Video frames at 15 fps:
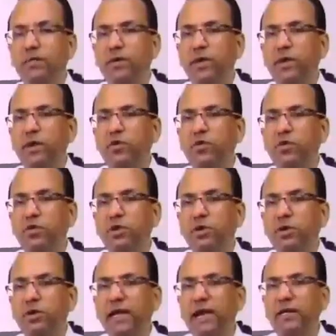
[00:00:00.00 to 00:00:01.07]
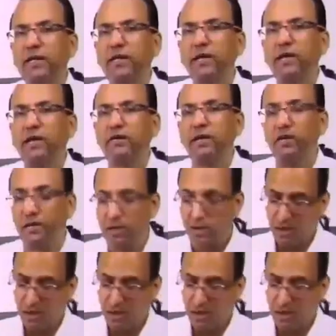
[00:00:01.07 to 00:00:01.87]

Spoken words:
Where did you get the third one?